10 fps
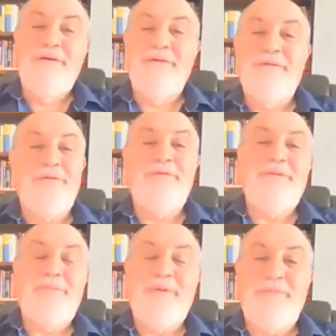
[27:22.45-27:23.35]
They don't read
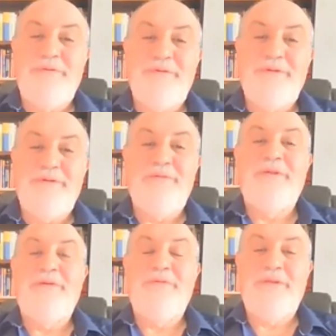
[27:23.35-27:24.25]
the papers. And
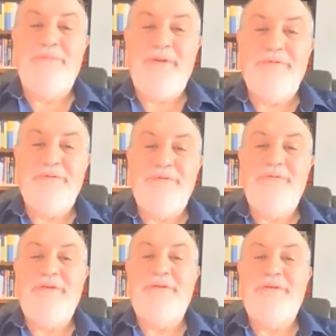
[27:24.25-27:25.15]
when they read the papers, they
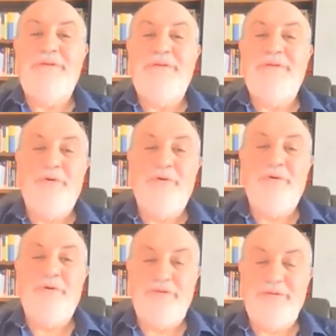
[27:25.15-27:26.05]
read the New
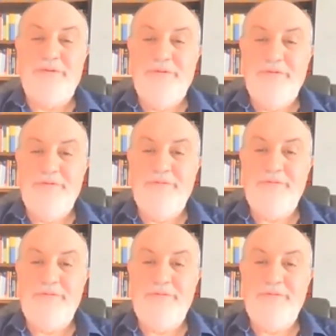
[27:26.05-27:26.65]
York Post,